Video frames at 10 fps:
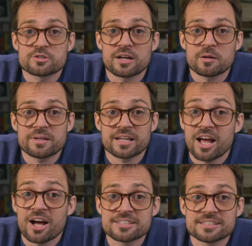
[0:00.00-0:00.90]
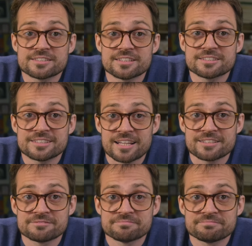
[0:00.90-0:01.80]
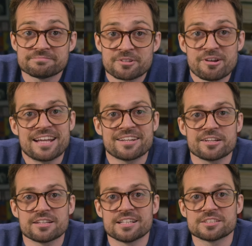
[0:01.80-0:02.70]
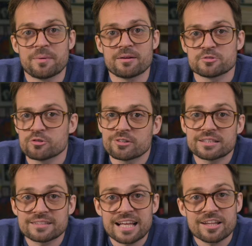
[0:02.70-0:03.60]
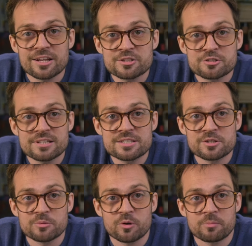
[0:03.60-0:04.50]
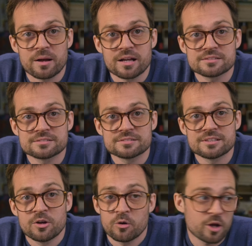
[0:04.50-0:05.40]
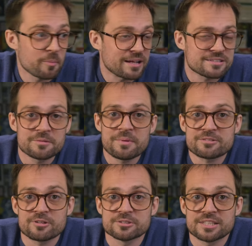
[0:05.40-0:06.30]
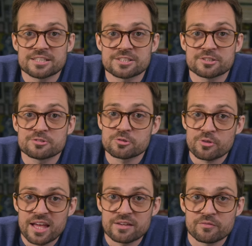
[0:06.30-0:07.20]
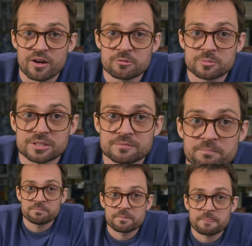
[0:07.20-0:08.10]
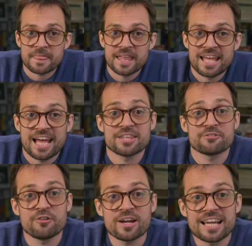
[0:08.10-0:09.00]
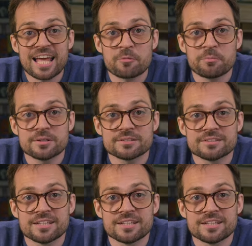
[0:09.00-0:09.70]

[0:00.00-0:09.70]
to try out being an artist instead. Grand ideas about drawing that line of trees you walk past, or go back to the metro station and draw that environment. And the final output,